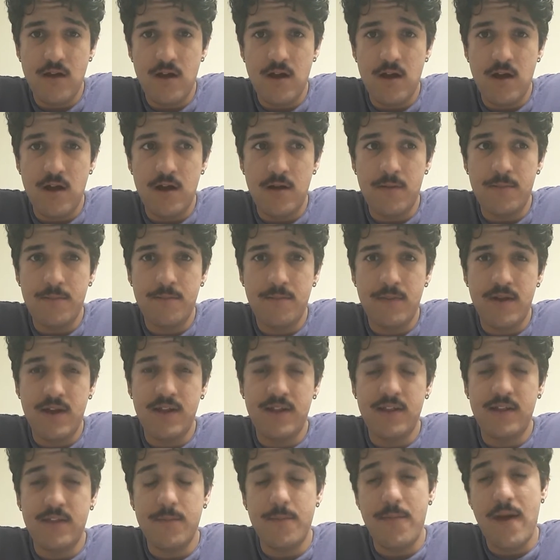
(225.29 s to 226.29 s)

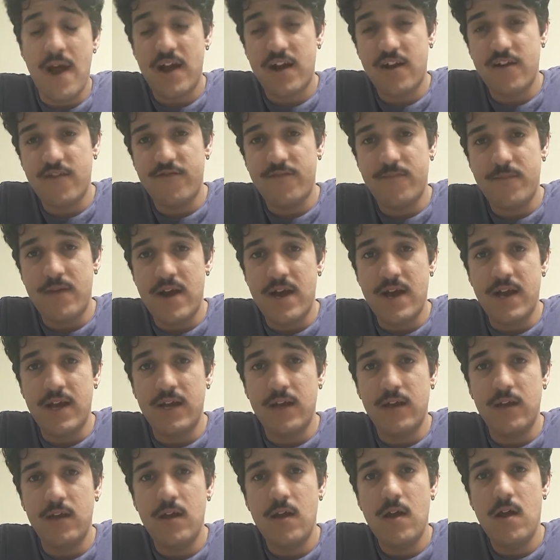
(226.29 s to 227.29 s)
in the back of
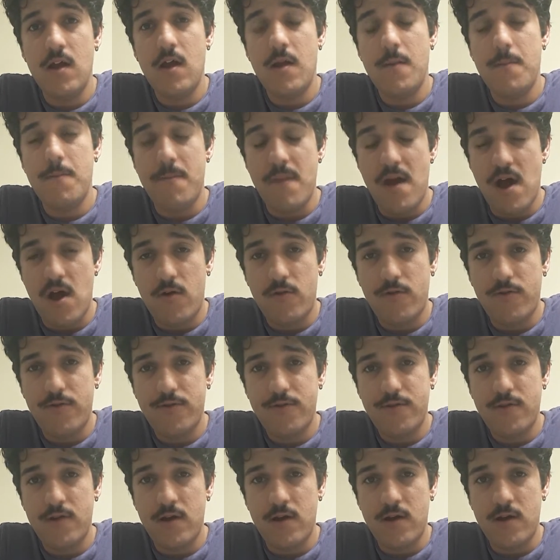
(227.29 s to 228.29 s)
my
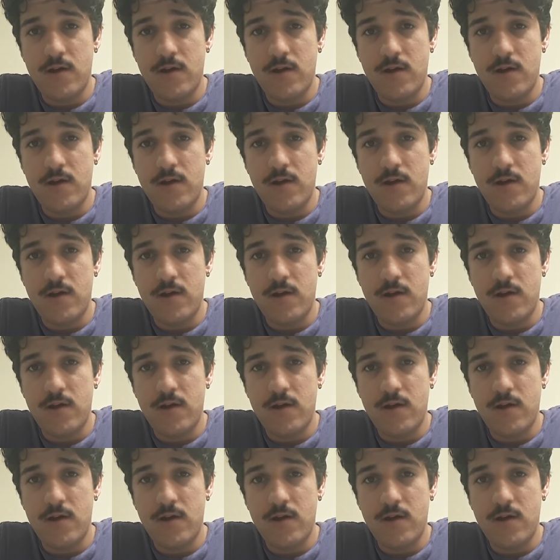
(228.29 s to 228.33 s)
mouth,